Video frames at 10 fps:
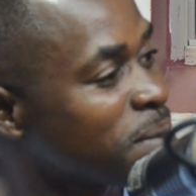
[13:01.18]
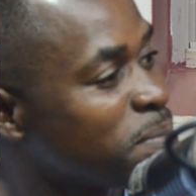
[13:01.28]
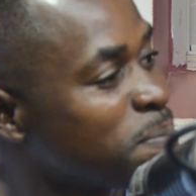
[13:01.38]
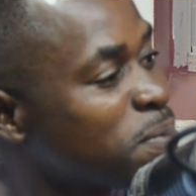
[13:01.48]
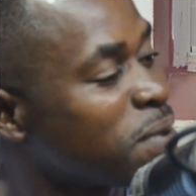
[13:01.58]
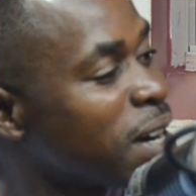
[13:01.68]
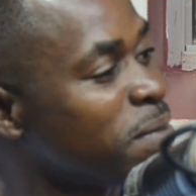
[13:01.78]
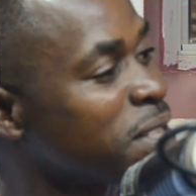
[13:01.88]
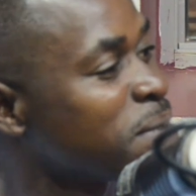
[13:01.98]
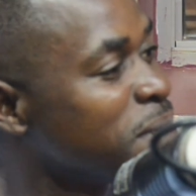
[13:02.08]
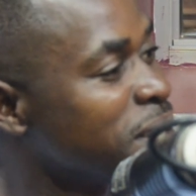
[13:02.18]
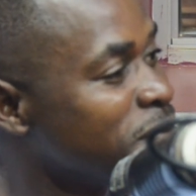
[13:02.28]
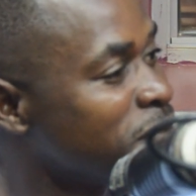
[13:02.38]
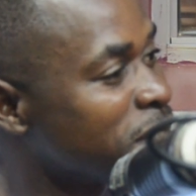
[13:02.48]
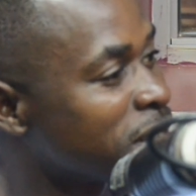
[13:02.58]
people who are
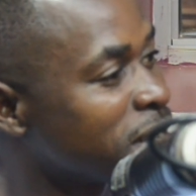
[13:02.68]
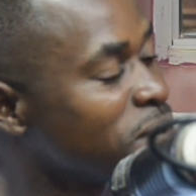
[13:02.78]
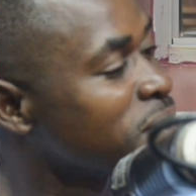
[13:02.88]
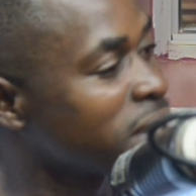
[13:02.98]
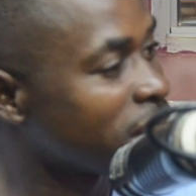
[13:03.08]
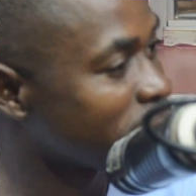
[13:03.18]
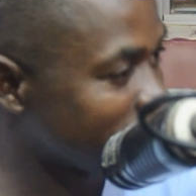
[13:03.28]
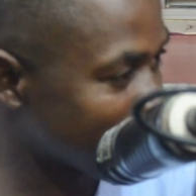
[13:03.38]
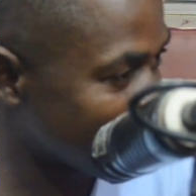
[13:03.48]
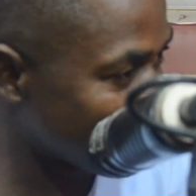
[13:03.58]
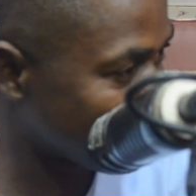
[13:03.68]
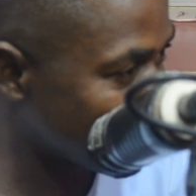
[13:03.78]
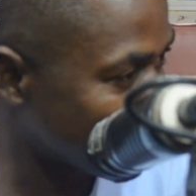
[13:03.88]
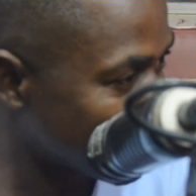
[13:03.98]
misbehaving, they will not arrest an MP.